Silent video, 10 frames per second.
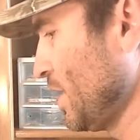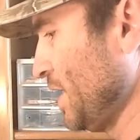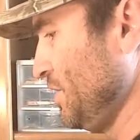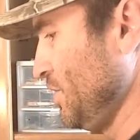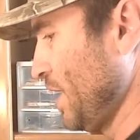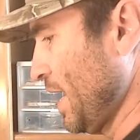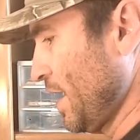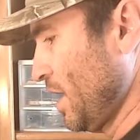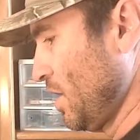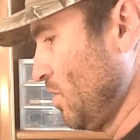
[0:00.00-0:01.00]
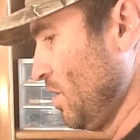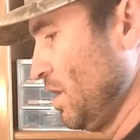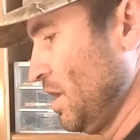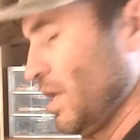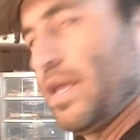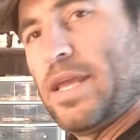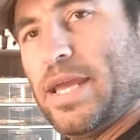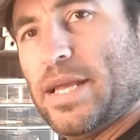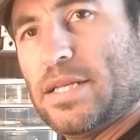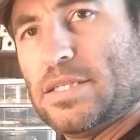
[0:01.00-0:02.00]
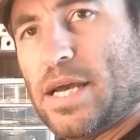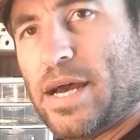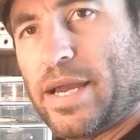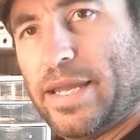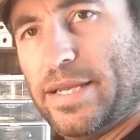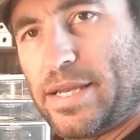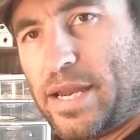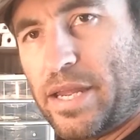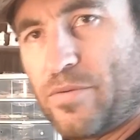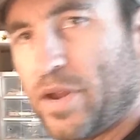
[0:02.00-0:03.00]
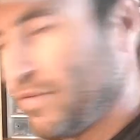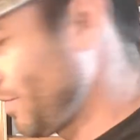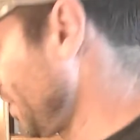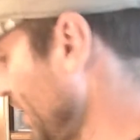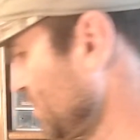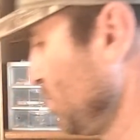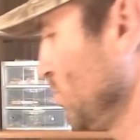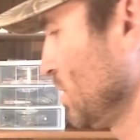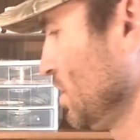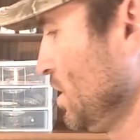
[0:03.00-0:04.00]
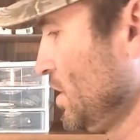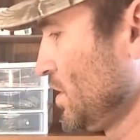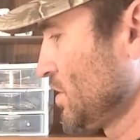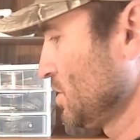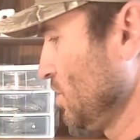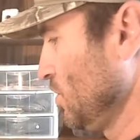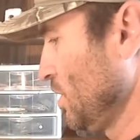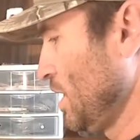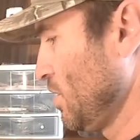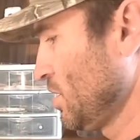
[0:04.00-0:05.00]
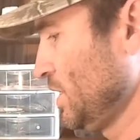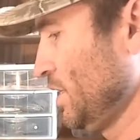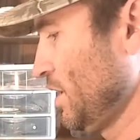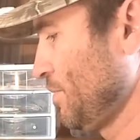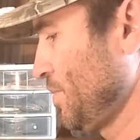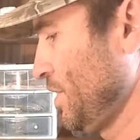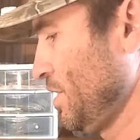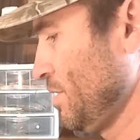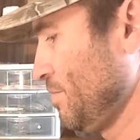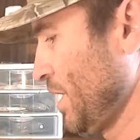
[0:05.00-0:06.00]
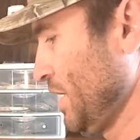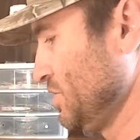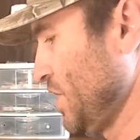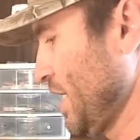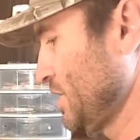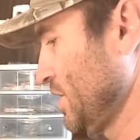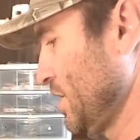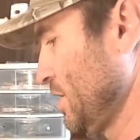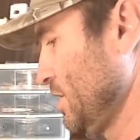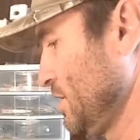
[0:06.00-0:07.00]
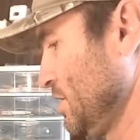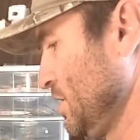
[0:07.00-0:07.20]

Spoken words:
what I do now is I kind of get ready for the next pour. So I'll clean up my injector,